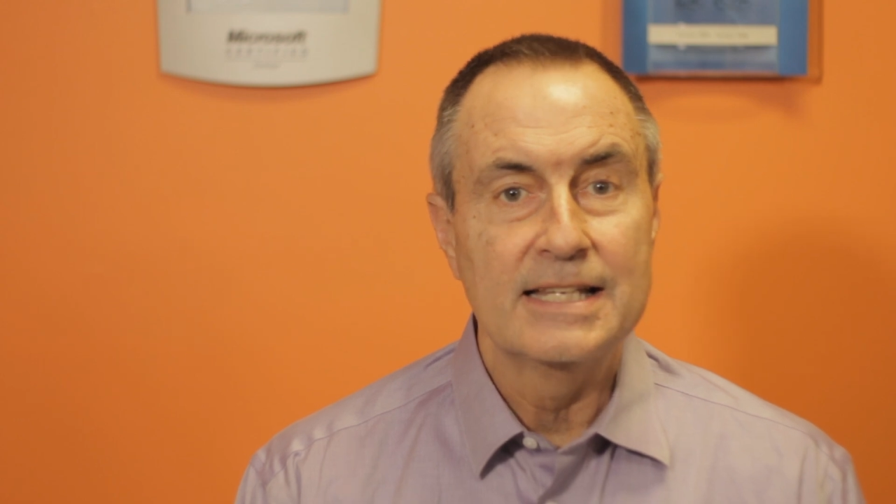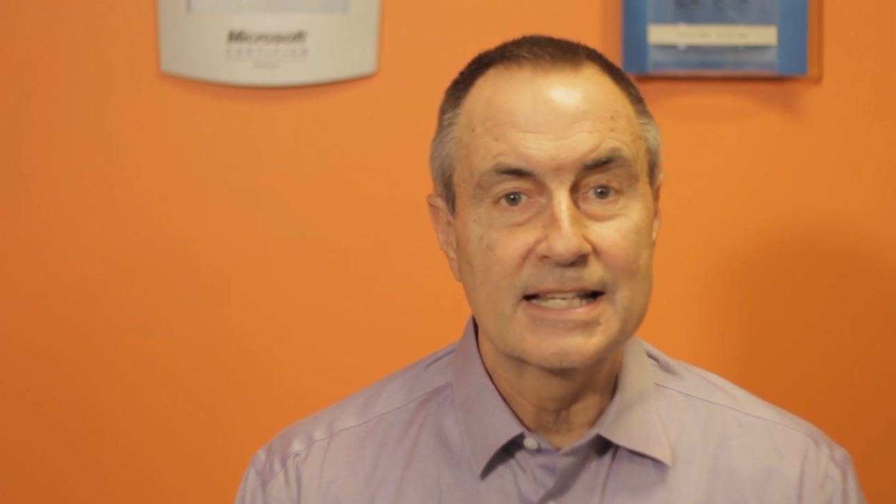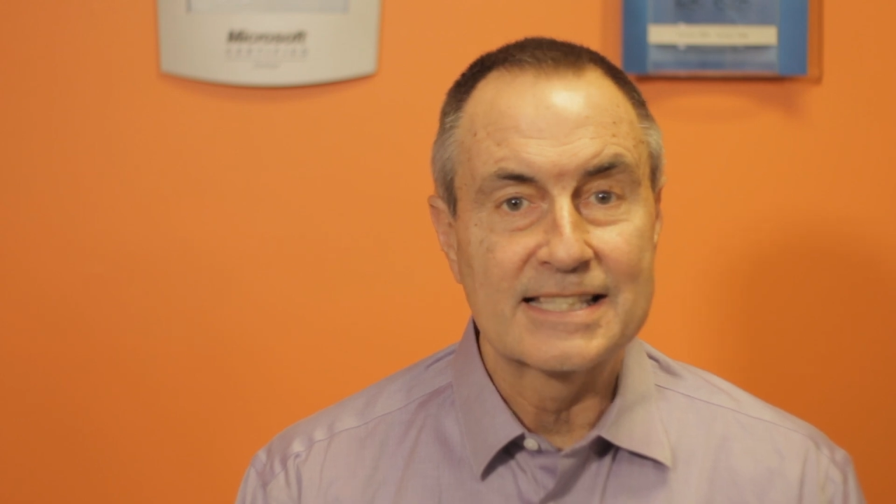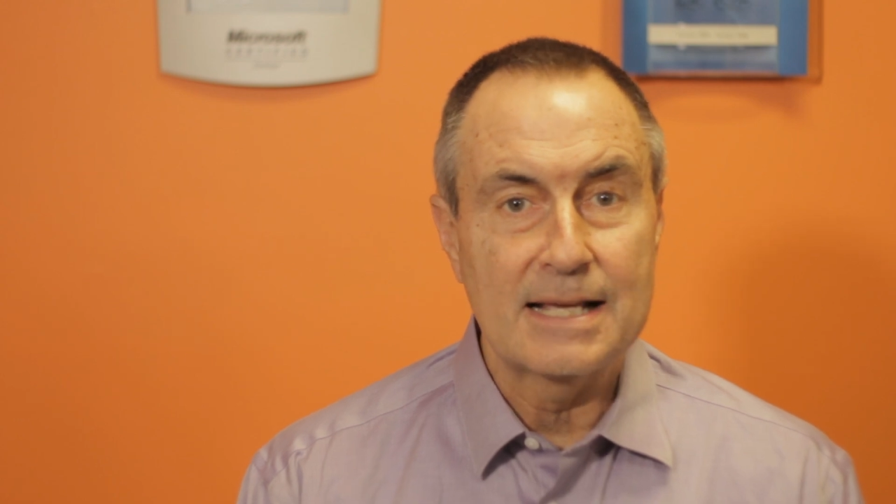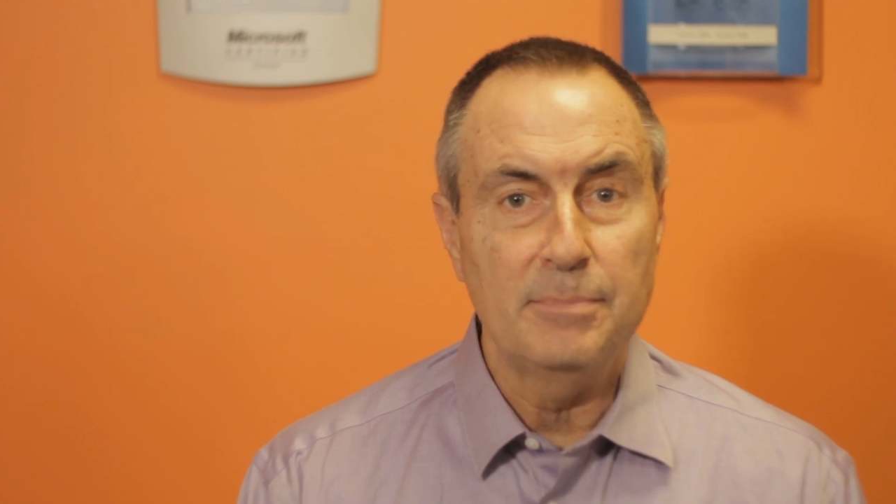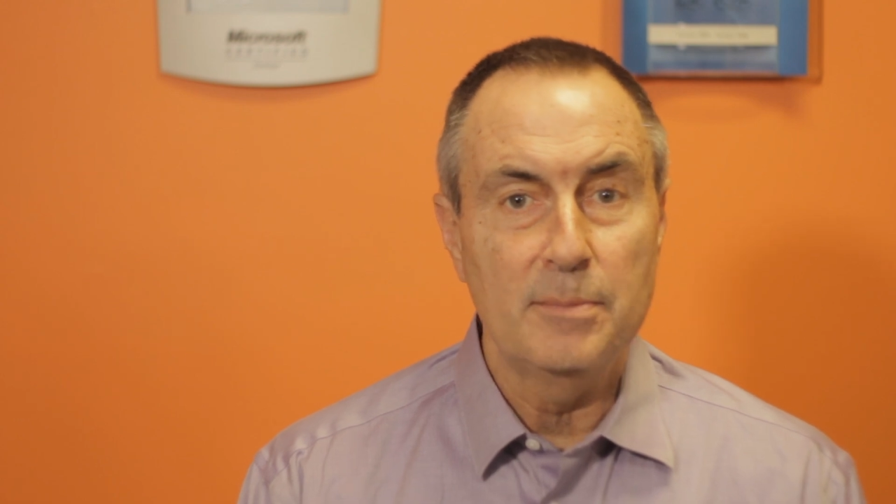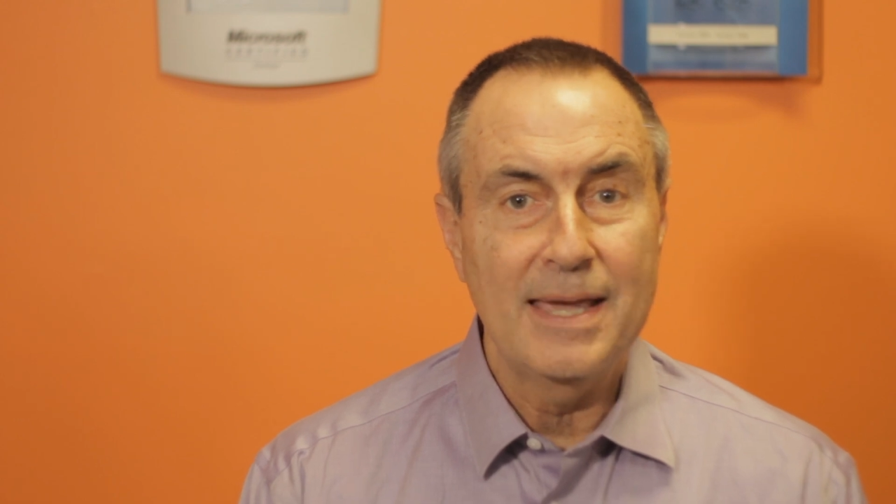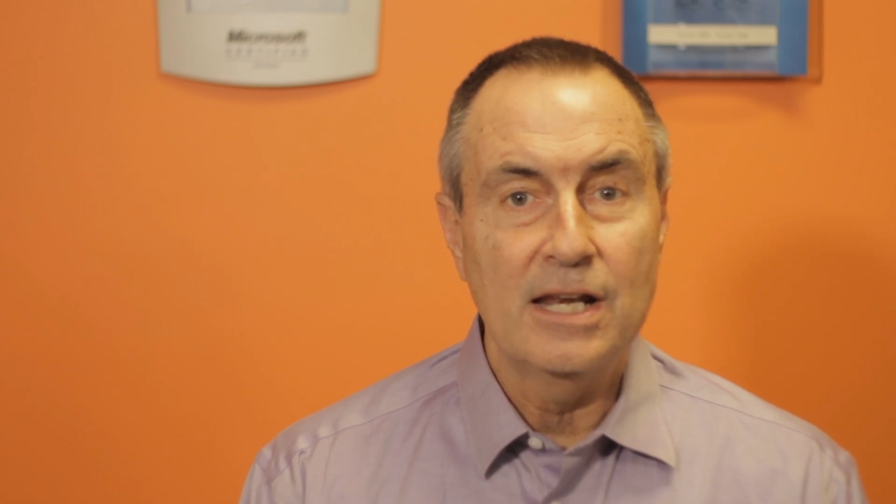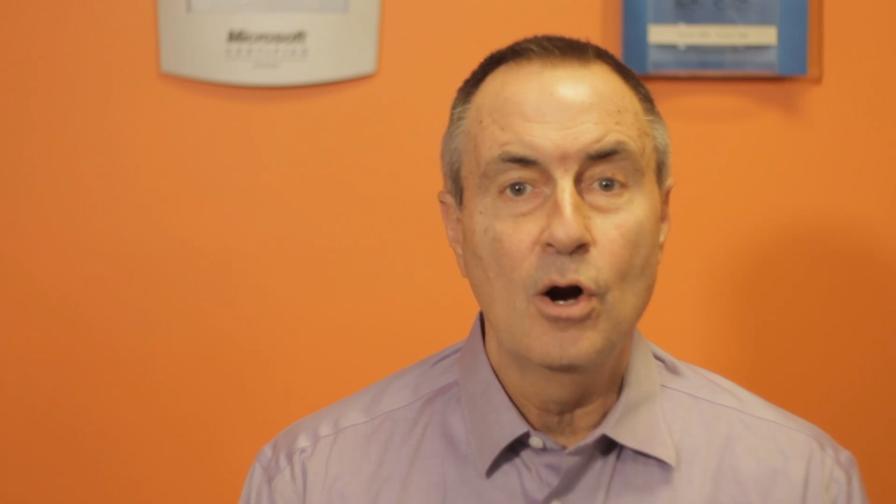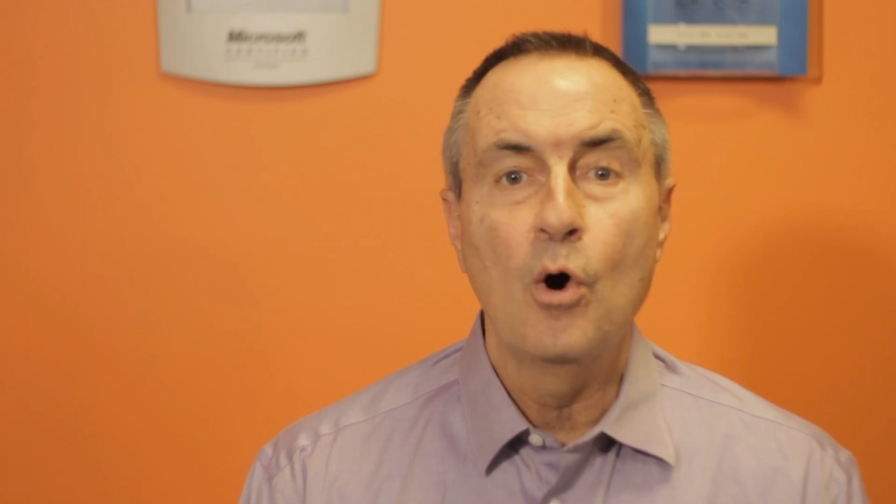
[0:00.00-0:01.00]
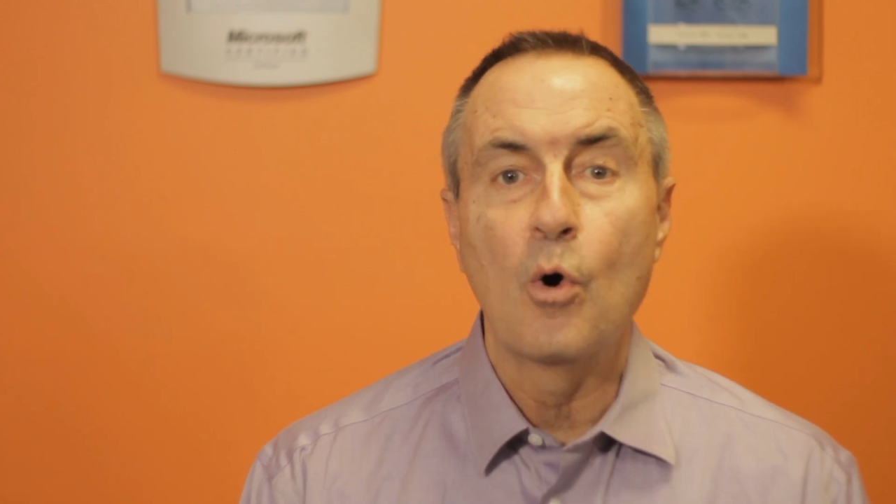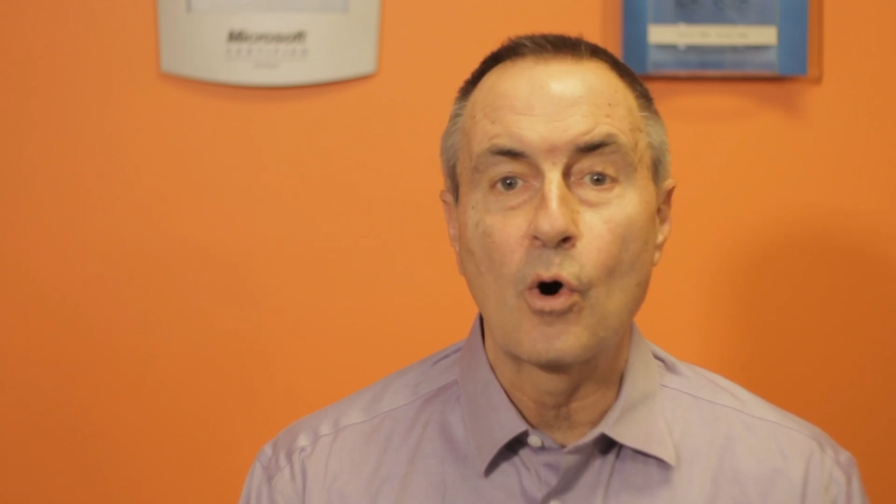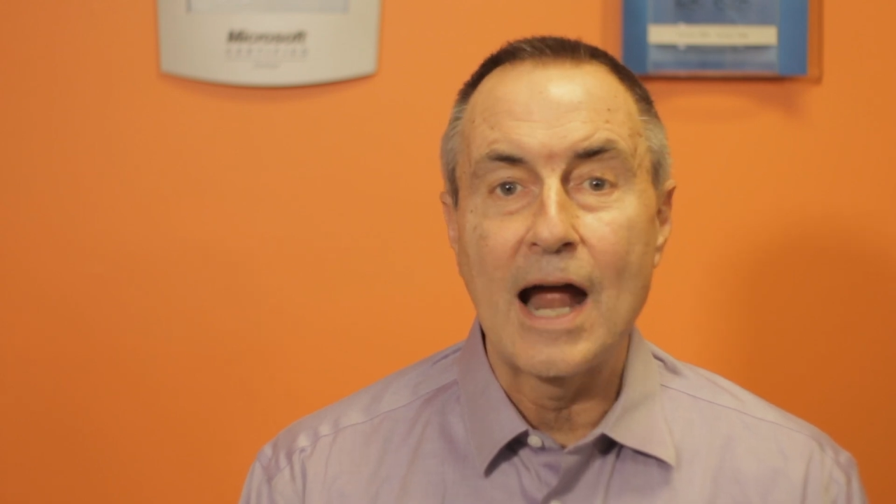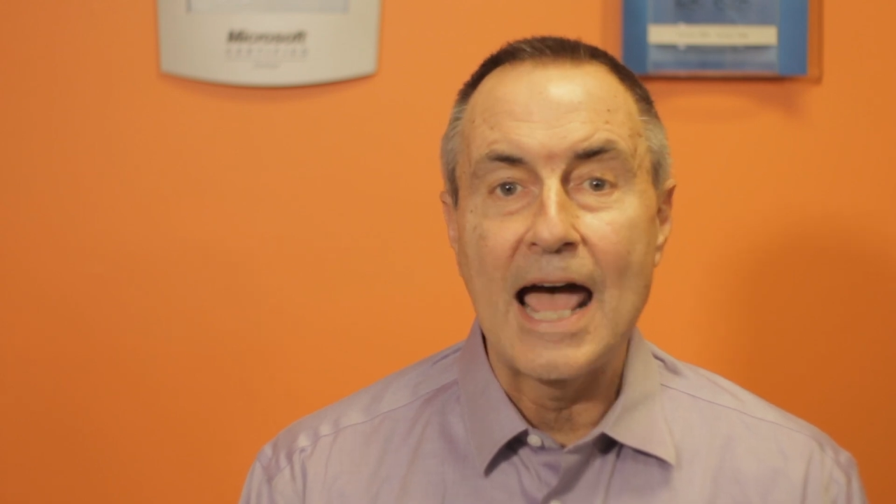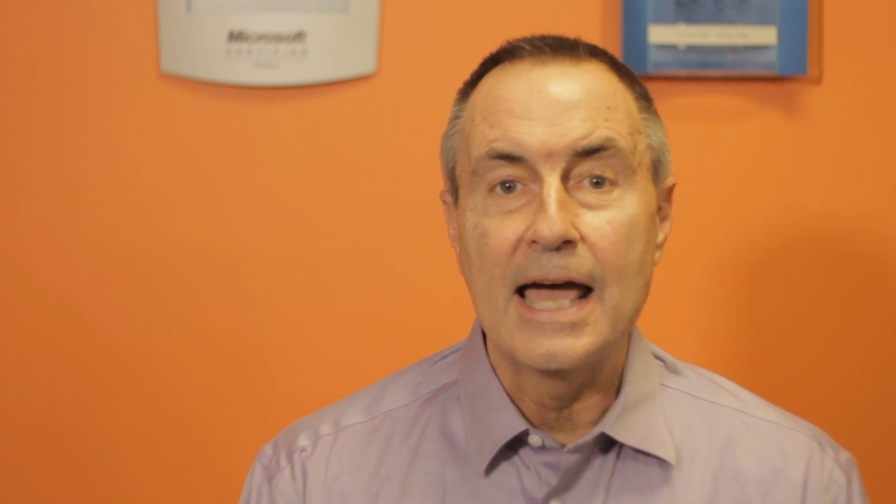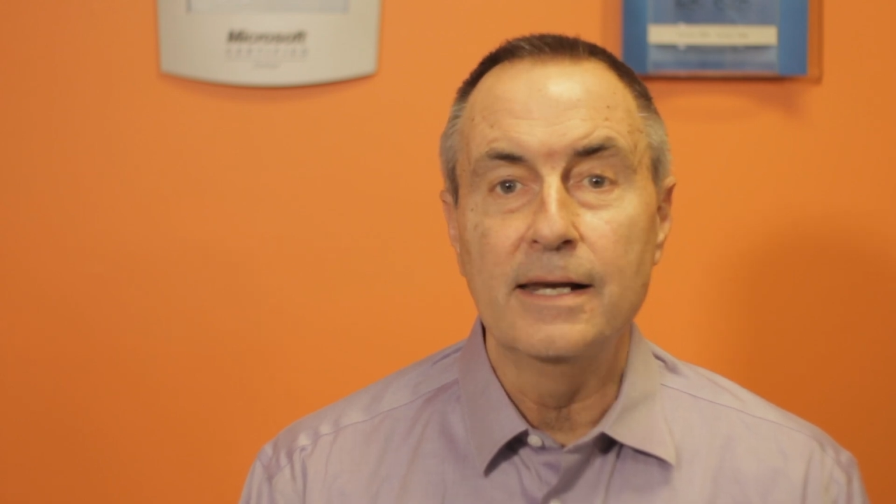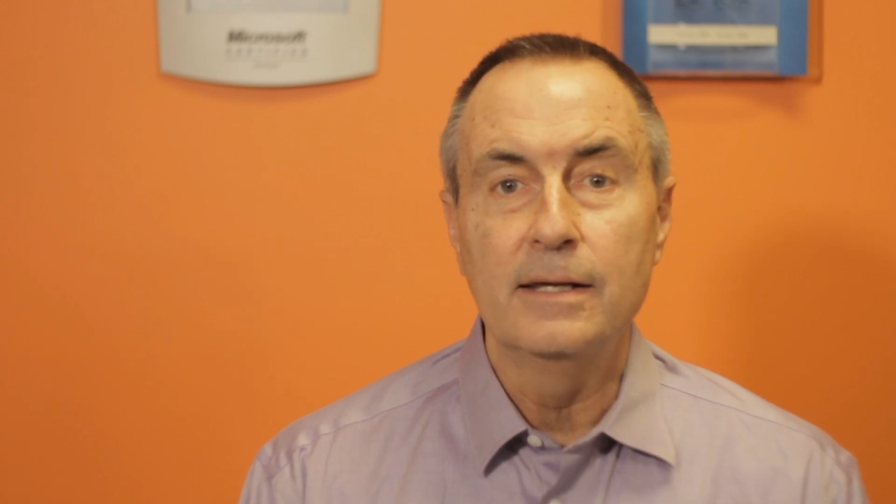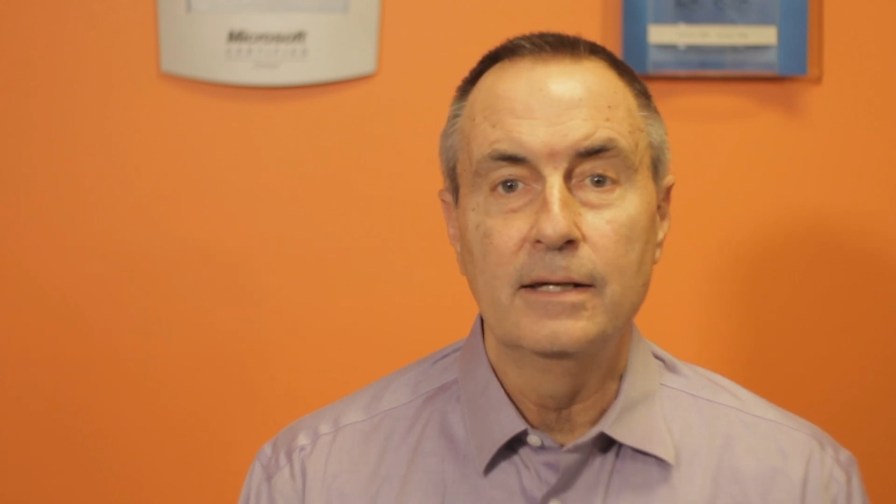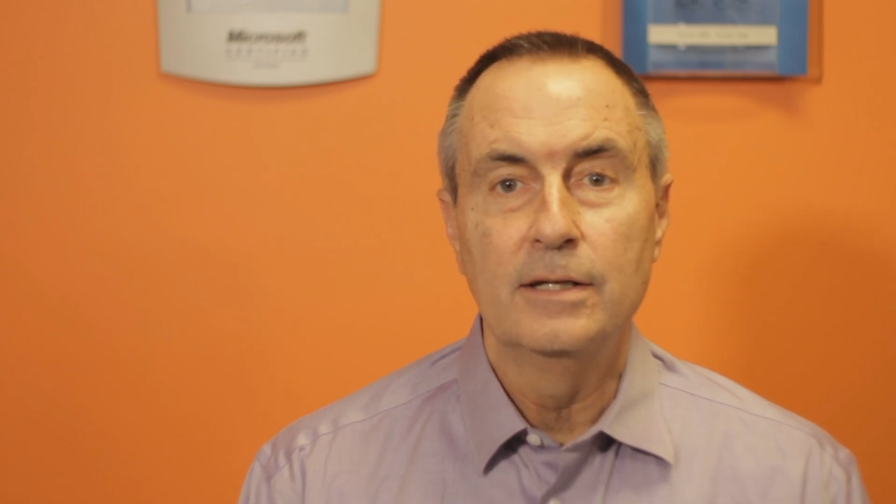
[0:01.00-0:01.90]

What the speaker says: to supplement or add